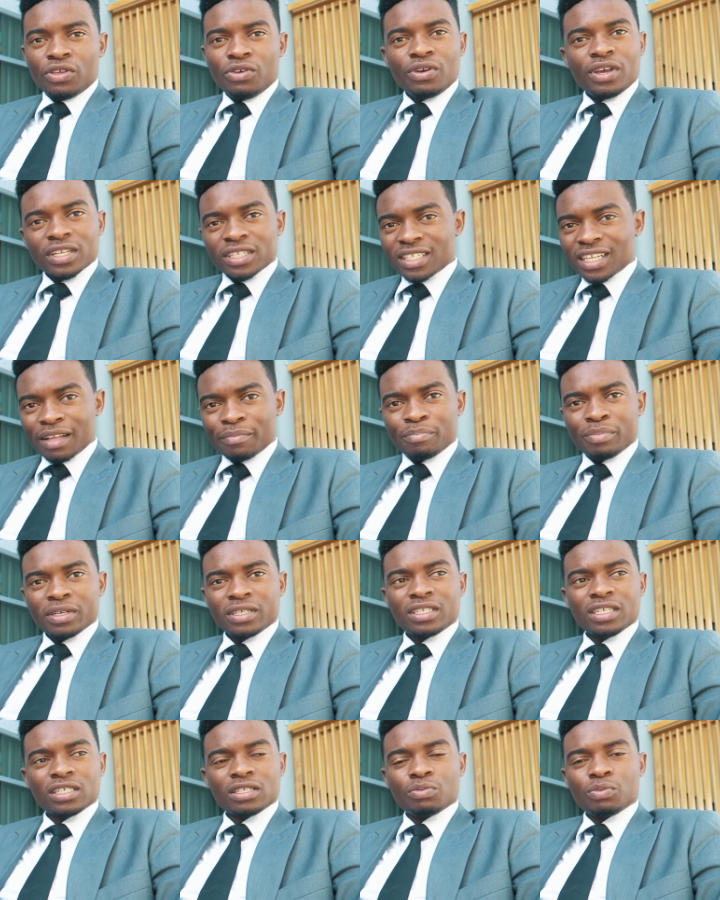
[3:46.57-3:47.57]
You can start
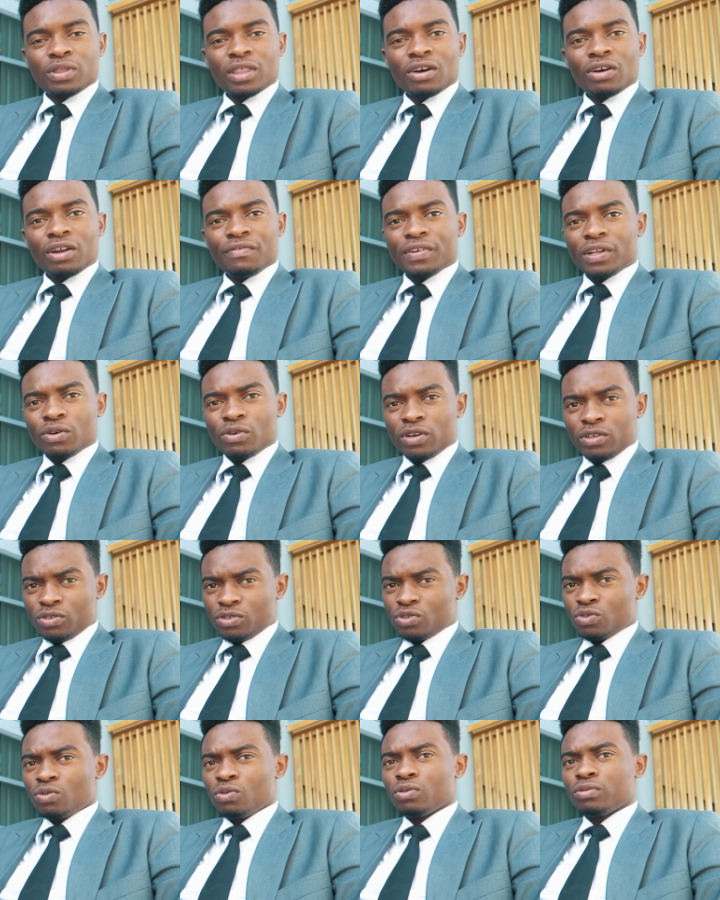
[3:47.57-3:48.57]
business without even going
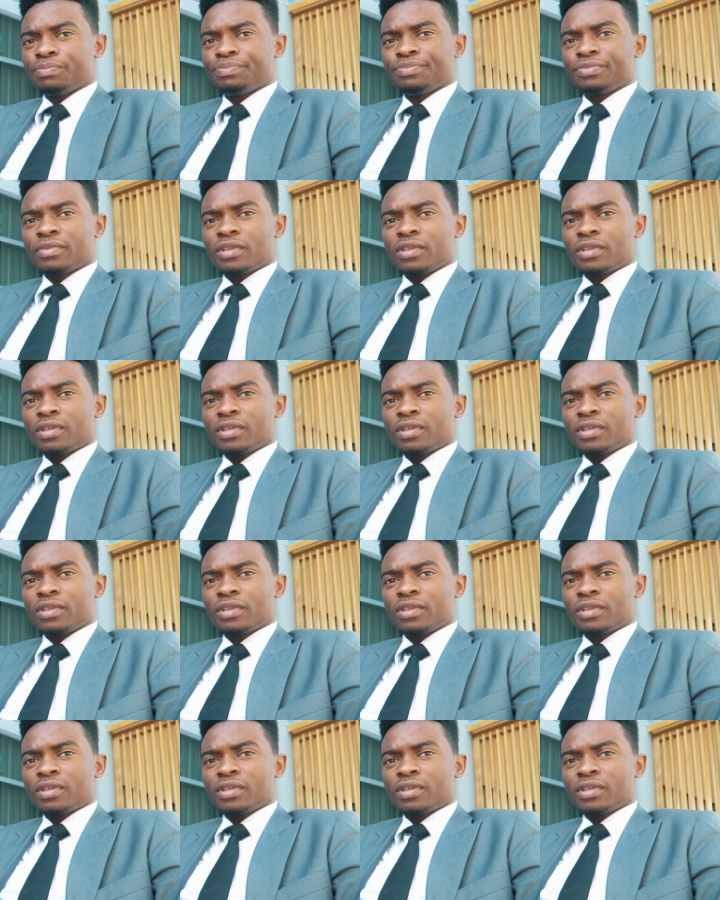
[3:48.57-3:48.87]
to school.